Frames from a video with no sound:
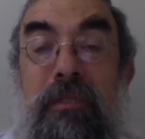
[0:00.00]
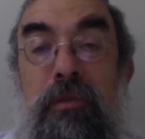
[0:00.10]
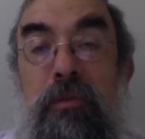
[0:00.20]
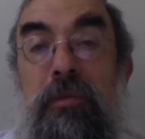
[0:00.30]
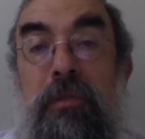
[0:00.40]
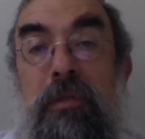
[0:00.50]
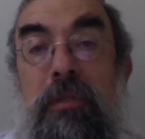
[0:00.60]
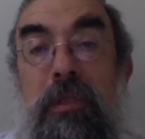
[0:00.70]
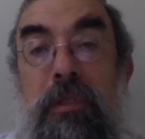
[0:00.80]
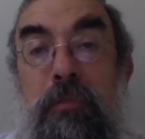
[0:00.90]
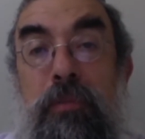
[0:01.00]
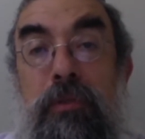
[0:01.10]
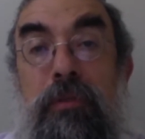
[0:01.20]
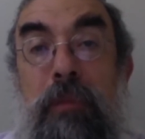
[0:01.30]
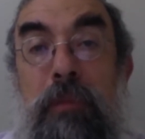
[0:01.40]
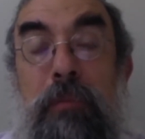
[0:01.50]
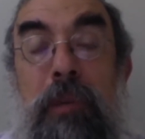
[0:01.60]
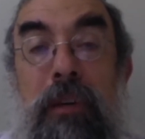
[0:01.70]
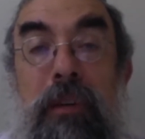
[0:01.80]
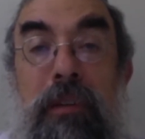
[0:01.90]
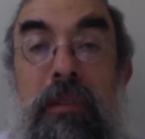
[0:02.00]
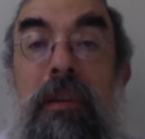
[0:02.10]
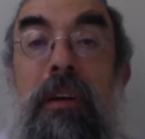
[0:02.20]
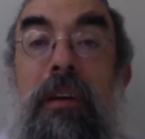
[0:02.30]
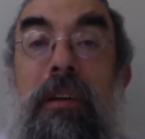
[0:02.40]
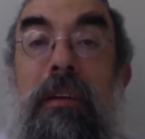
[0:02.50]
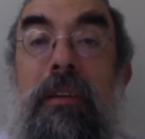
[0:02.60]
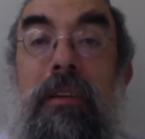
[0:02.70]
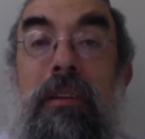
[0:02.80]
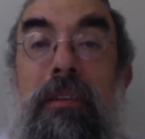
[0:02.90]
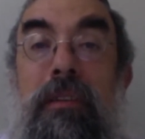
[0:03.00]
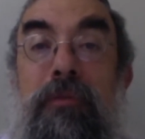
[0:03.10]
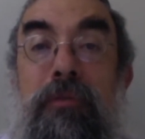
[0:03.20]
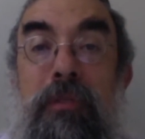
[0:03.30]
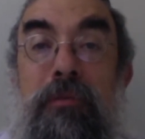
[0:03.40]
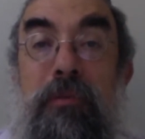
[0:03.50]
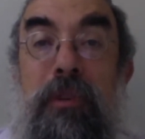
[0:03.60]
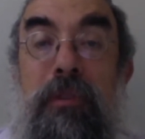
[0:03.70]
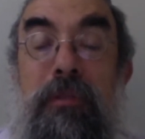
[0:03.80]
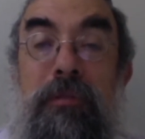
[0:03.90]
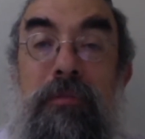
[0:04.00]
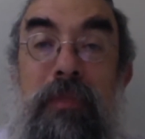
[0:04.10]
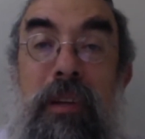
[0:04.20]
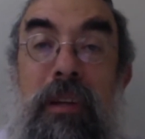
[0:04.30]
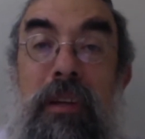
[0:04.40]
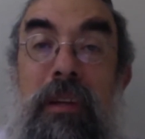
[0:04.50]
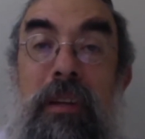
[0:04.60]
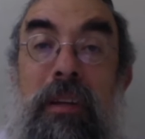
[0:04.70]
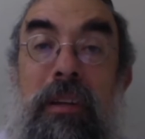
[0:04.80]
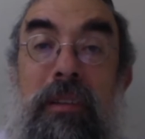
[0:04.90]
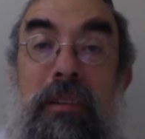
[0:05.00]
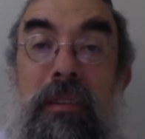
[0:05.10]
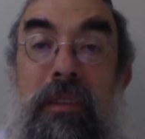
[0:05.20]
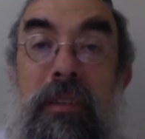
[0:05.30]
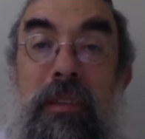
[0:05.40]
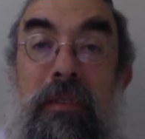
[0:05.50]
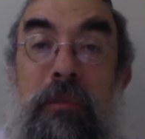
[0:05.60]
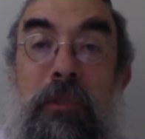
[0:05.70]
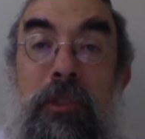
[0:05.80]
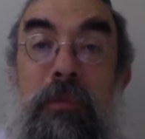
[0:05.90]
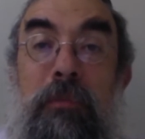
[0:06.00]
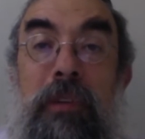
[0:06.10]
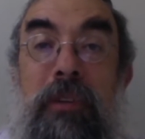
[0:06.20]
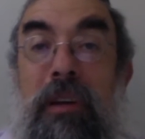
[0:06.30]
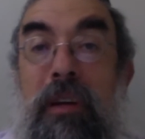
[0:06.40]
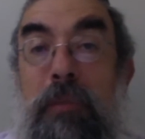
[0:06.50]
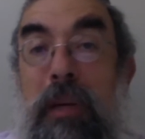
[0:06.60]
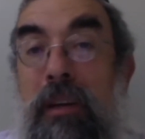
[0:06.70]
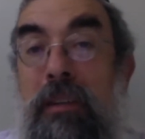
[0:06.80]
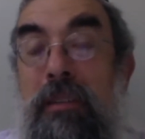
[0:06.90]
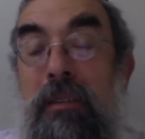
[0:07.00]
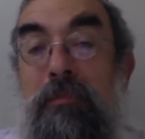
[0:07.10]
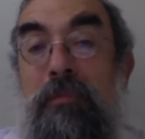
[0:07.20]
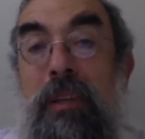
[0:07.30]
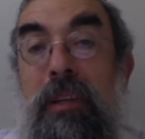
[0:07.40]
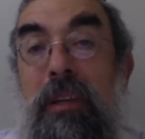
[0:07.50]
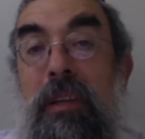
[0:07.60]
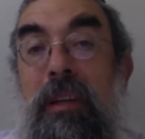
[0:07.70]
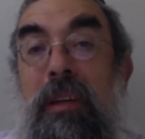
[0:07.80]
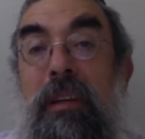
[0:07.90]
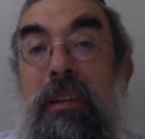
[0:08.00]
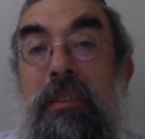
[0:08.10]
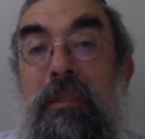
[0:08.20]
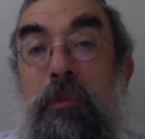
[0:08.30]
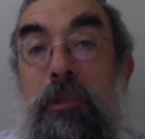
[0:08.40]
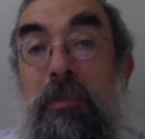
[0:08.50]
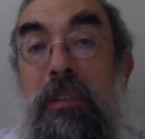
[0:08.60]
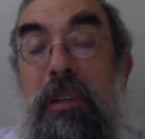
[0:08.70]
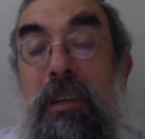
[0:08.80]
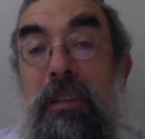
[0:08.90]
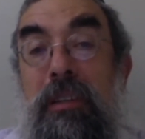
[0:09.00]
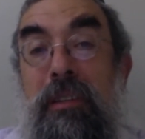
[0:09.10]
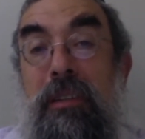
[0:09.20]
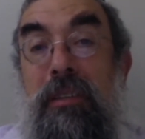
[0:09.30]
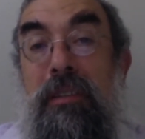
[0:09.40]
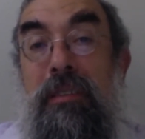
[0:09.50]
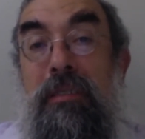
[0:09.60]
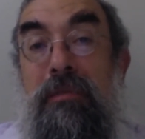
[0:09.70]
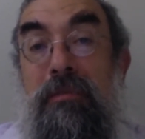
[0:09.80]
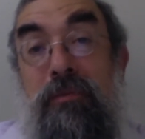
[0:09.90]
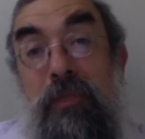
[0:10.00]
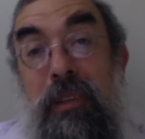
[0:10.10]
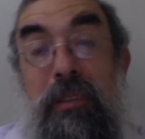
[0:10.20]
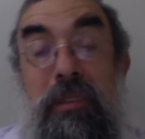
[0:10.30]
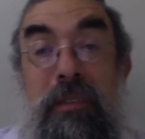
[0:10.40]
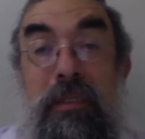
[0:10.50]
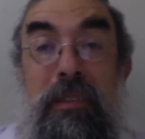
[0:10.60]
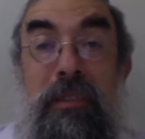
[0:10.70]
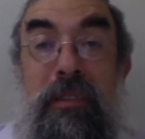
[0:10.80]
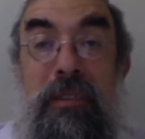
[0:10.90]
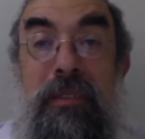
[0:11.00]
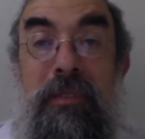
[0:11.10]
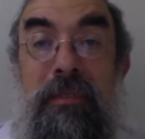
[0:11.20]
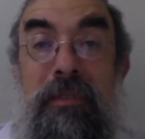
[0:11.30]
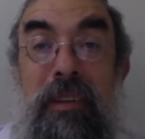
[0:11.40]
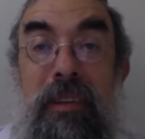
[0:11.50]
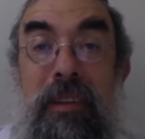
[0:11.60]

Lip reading: ordained his students, he put Rabbi Meir in the front row and Rabbi Shimon Bar Yochai behind him. And Rabbi Shimon Bar Yochai felt